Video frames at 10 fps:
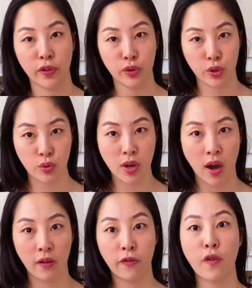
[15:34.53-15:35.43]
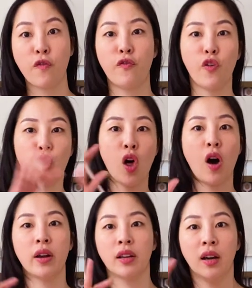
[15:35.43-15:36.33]
feels too young for a
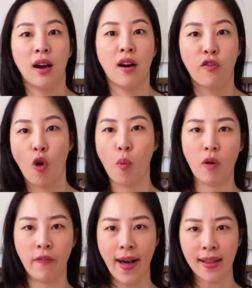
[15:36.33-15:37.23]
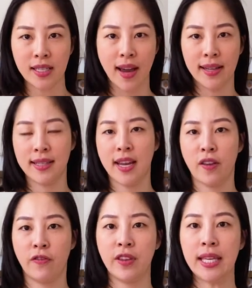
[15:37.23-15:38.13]
full-on formal Valentine's
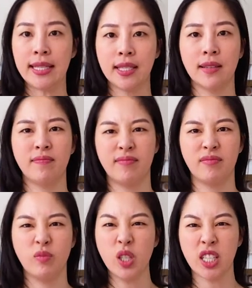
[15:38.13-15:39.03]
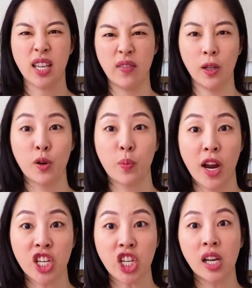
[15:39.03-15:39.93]
Day feast that would just give a lot of
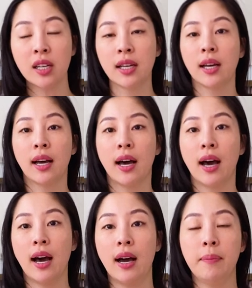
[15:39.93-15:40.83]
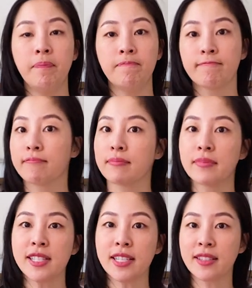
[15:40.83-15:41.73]
pressure,
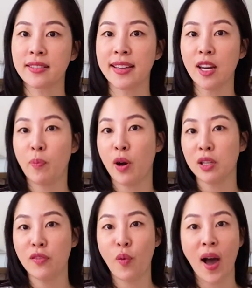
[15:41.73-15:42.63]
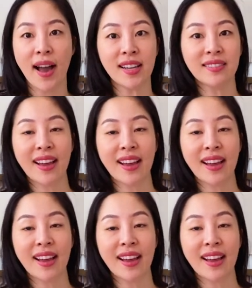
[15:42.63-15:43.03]
just get a bottle of wine